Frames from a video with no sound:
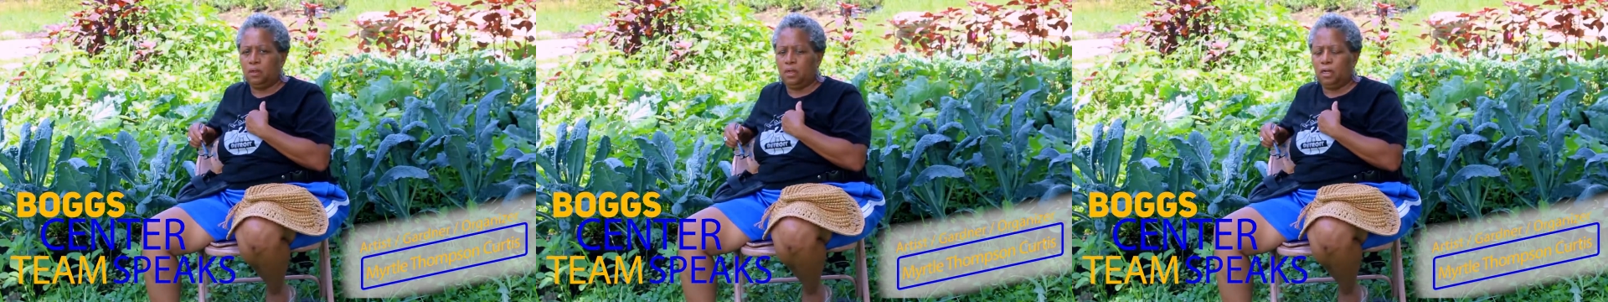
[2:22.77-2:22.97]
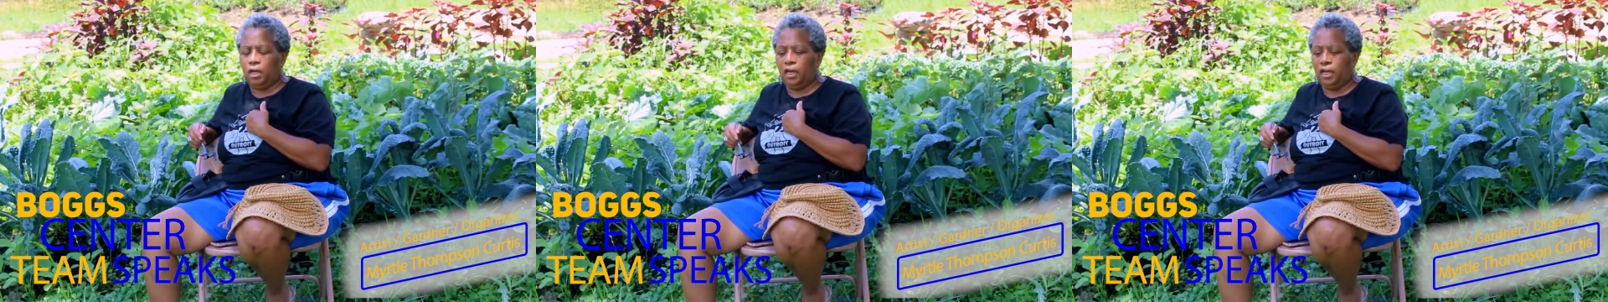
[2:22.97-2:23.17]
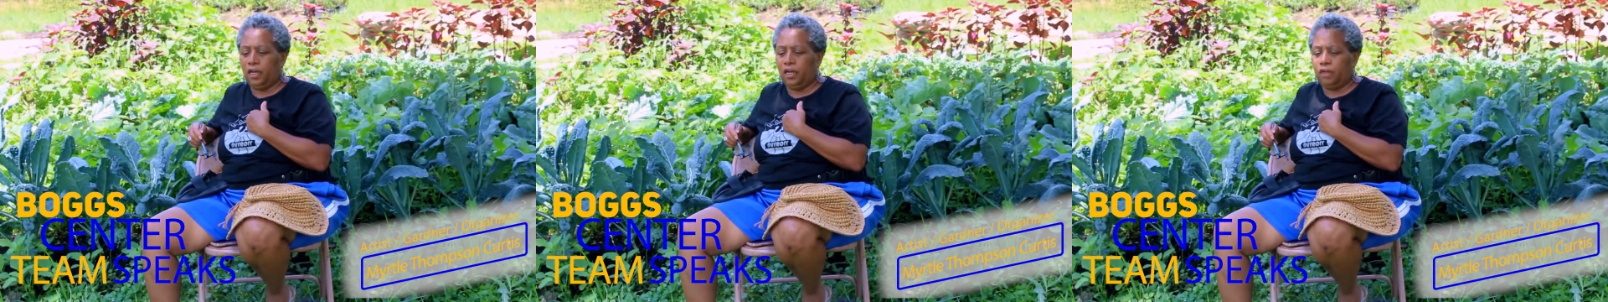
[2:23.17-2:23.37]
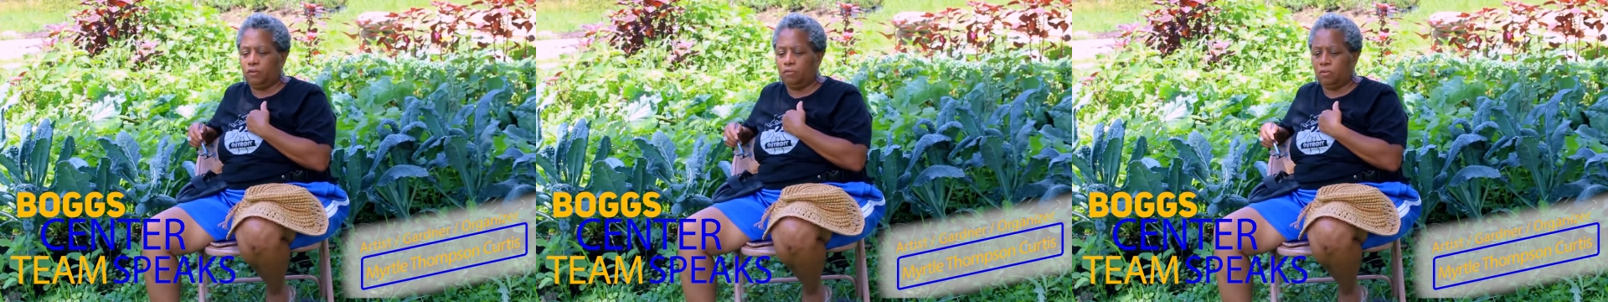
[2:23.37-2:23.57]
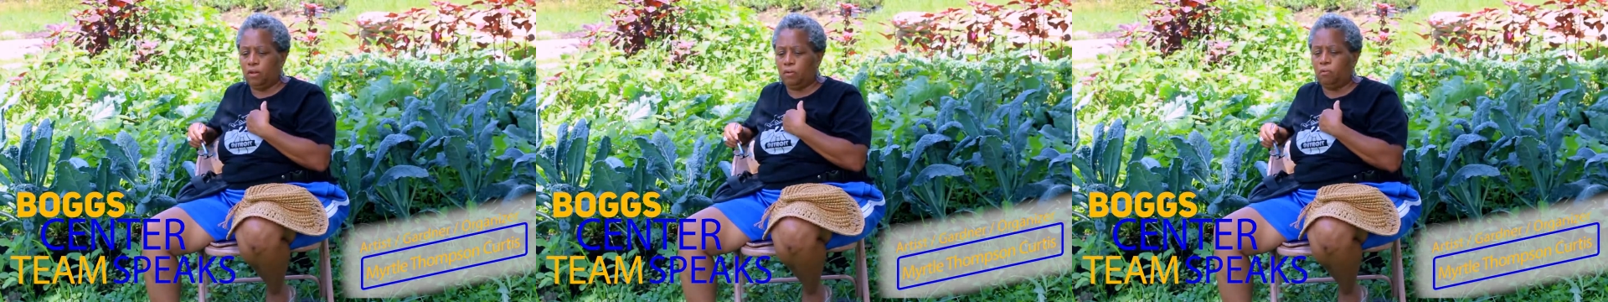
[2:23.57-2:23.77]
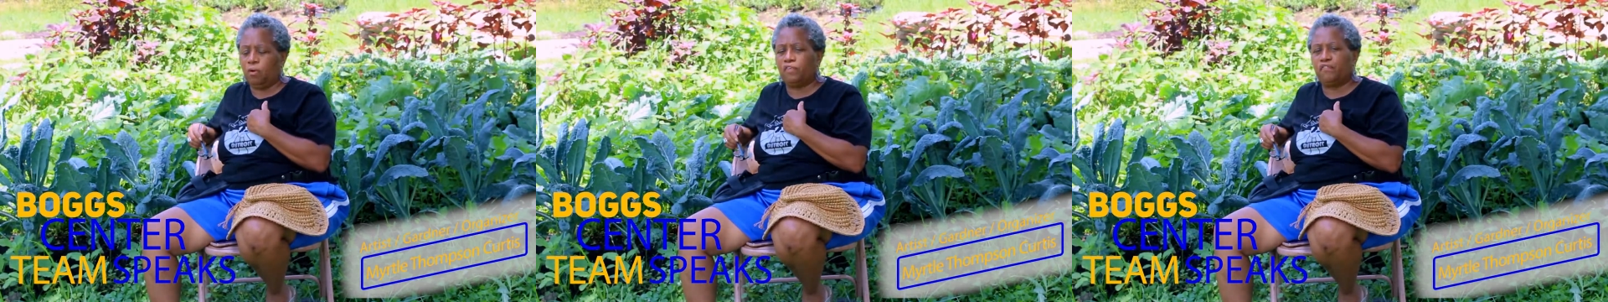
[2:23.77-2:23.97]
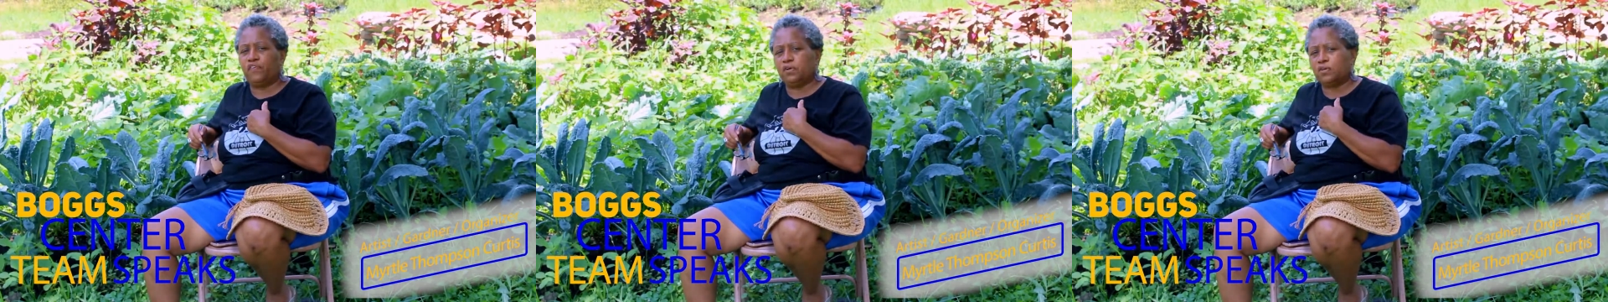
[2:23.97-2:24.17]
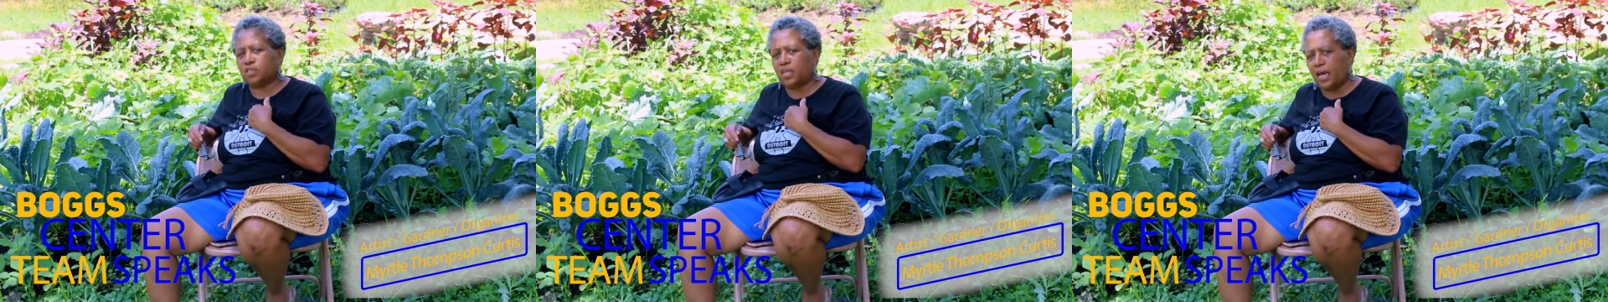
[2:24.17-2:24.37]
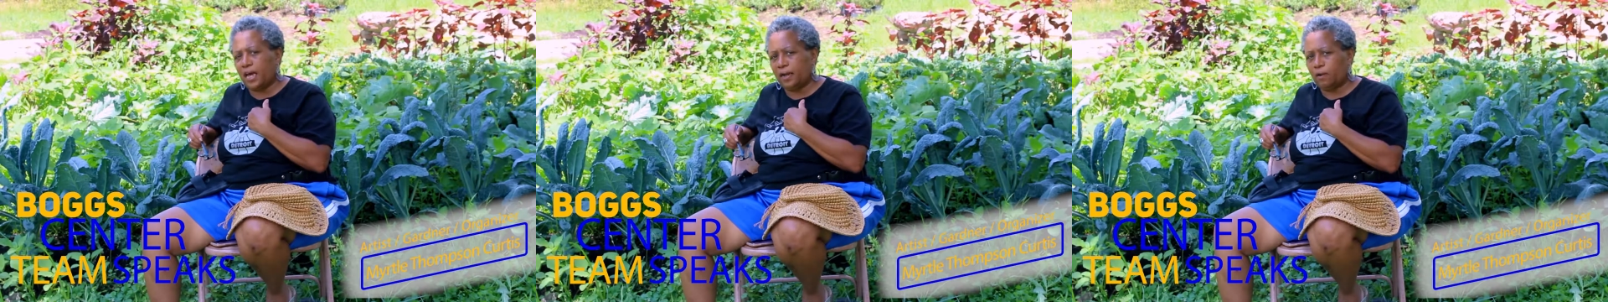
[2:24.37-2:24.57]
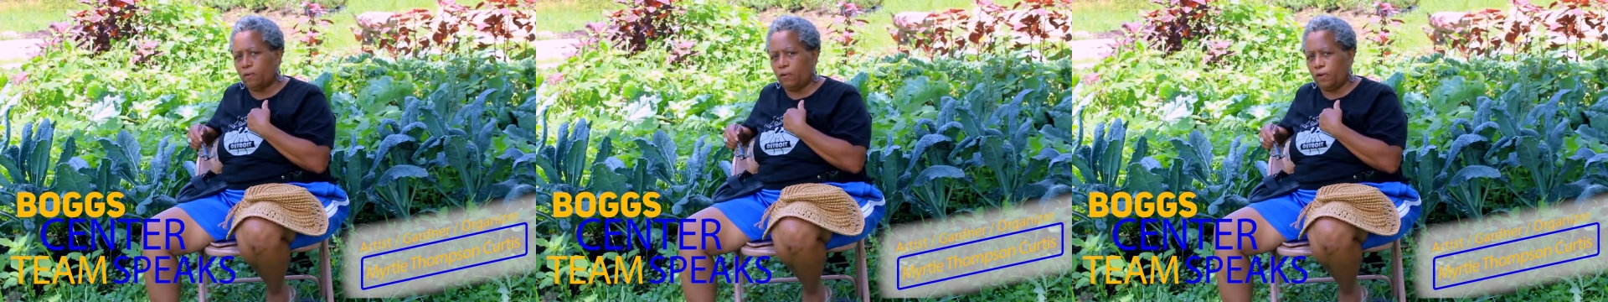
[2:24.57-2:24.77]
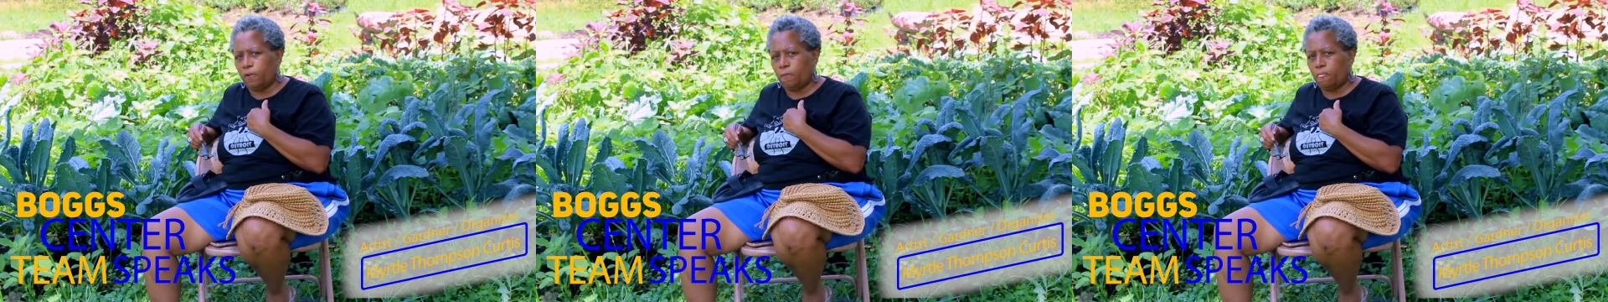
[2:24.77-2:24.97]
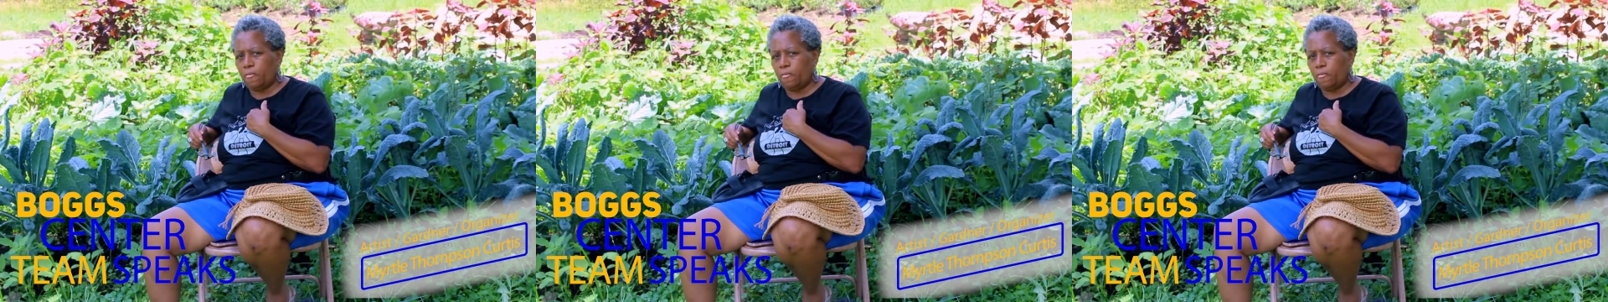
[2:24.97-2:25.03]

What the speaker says: and what feels adequate.